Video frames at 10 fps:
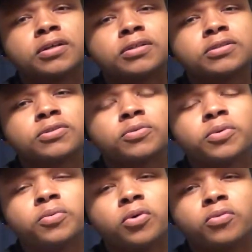so we
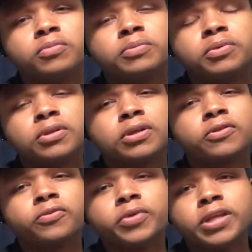won't be pulling
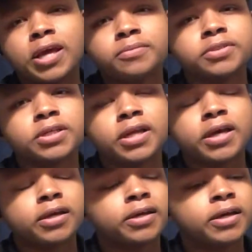three names today.